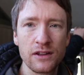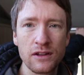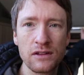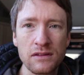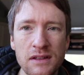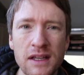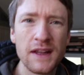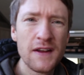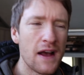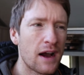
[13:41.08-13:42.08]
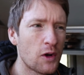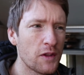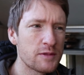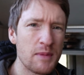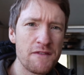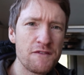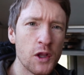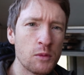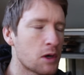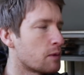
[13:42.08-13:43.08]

little, I call this my film